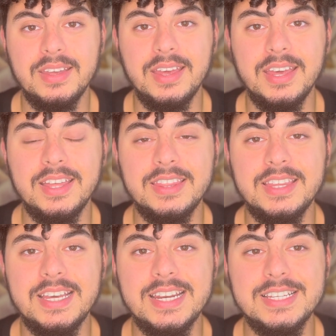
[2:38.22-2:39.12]
And
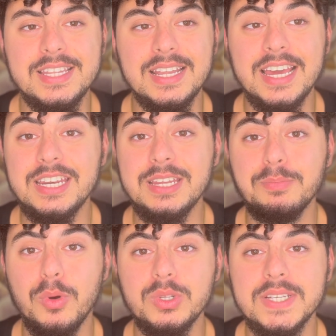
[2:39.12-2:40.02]
it is the lightning
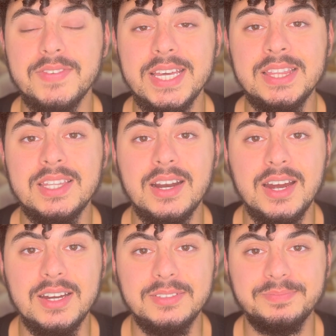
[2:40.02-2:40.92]
bolt of Indra.
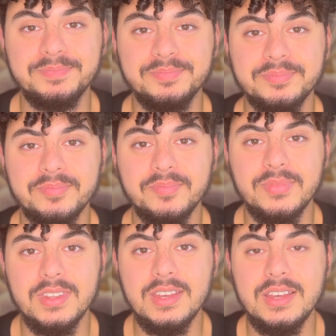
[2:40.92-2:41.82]

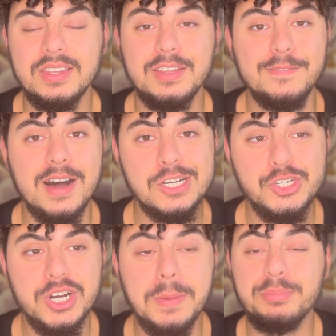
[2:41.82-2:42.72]
The
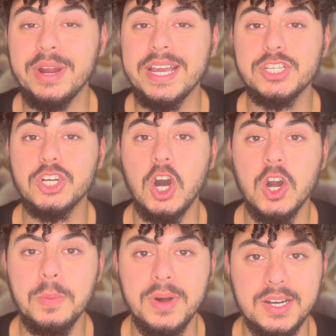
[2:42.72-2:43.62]
Vajra breaks
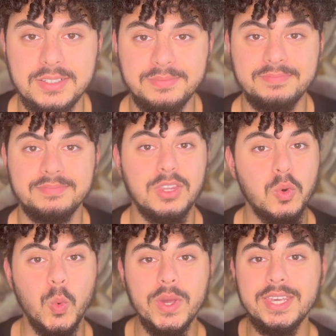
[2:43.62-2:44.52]
karma, the
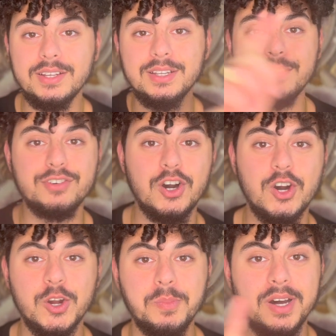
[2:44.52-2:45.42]
wheel of
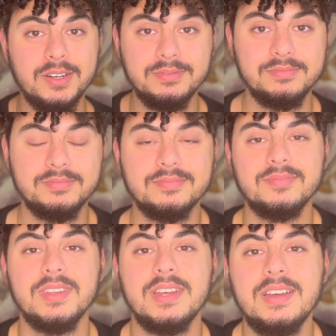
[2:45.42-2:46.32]
karma.
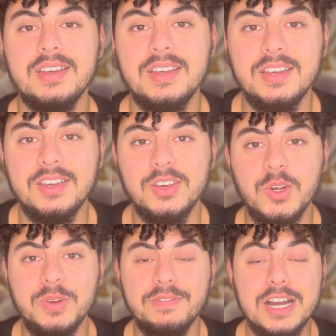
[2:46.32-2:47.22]
You know,
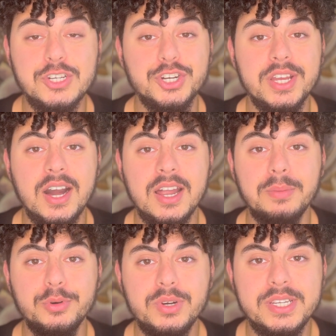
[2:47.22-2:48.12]
in Vajrayana
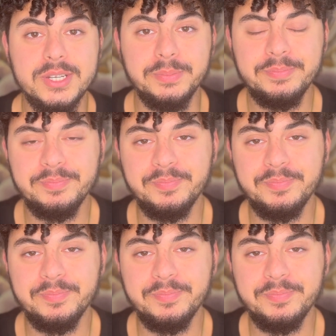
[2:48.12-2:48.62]
Buddhism,